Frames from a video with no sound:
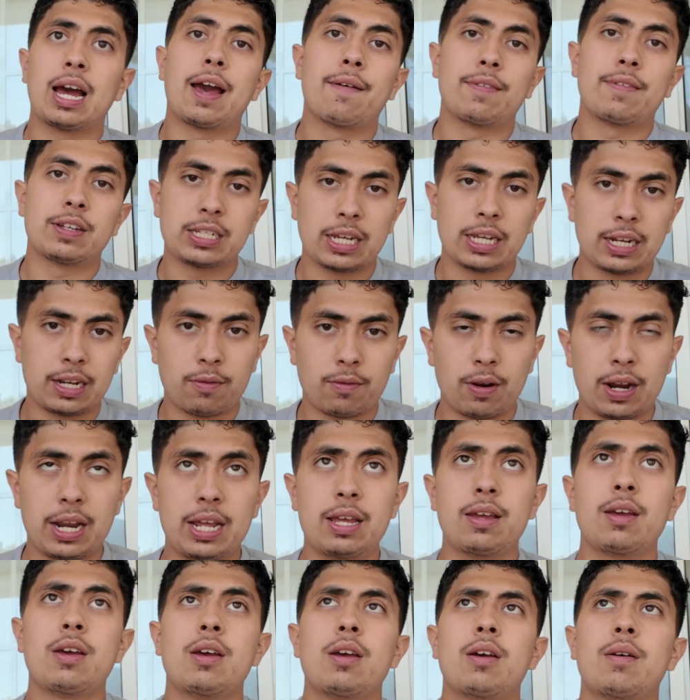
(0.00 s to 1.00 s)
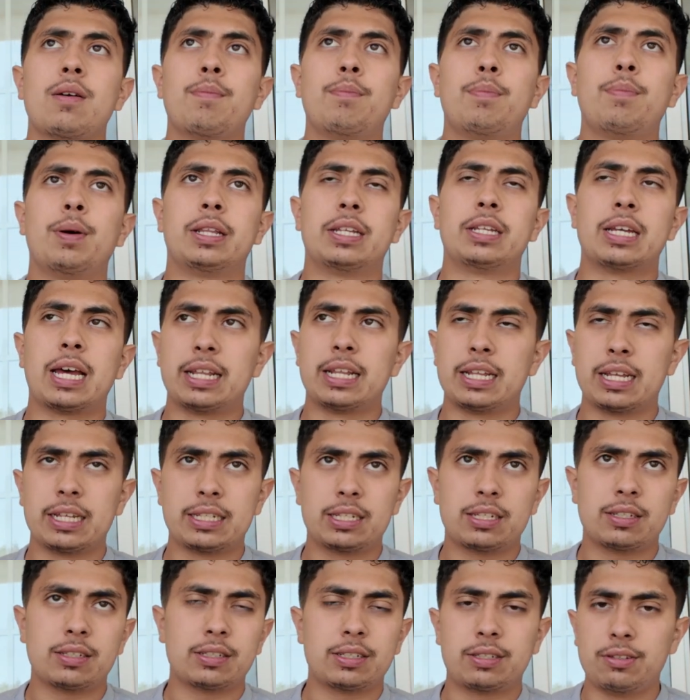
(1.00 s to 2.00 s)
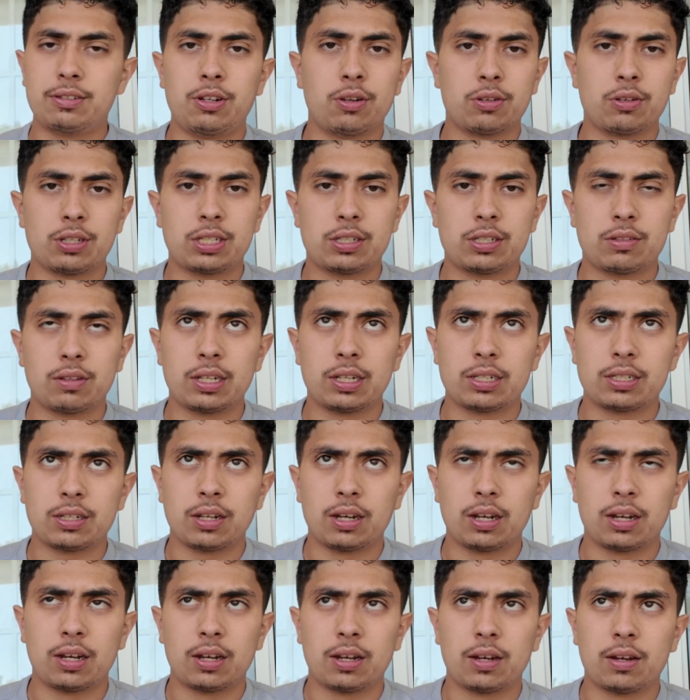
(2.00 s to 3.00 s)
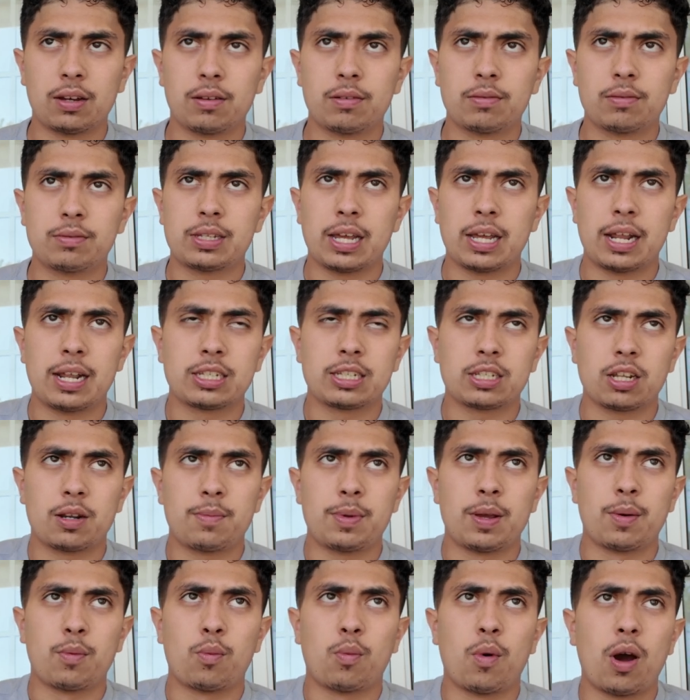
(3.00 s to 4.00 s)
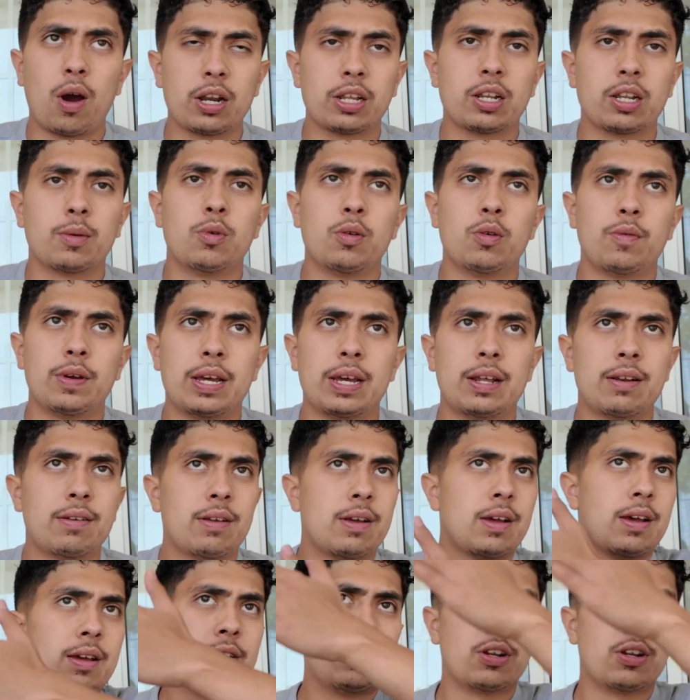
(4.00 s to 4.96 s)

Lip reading: I have a tenant ready, this tenant's gonna be wanting to move in,